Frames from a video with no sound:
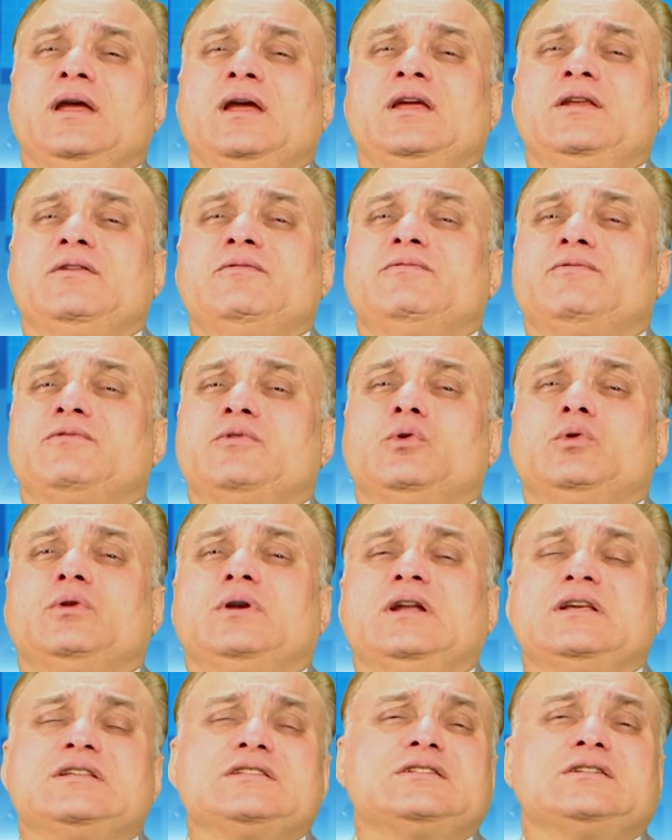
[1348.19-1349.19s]
in
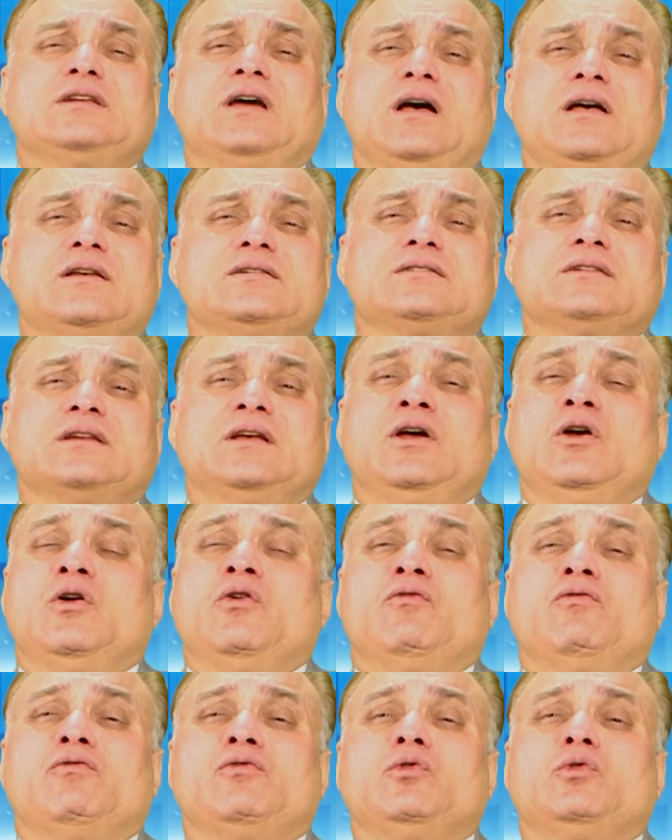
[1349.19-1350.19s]
fruitless tasks,
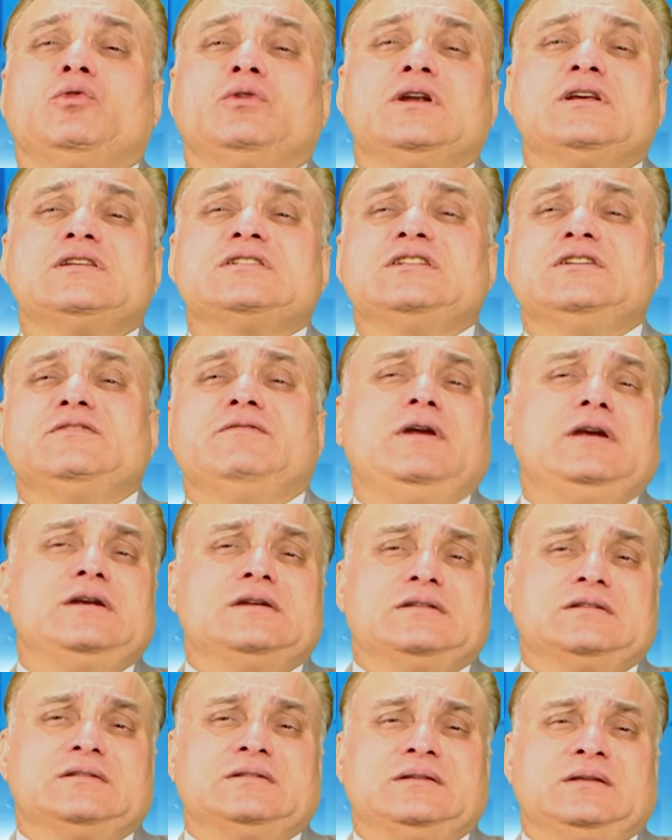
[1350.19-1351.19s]
fruitless
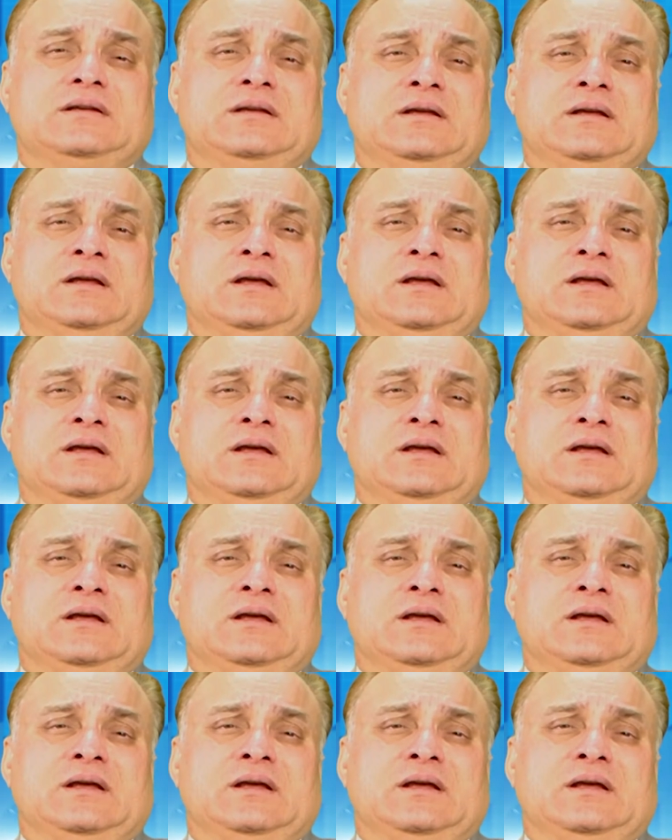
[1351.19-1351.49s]
events.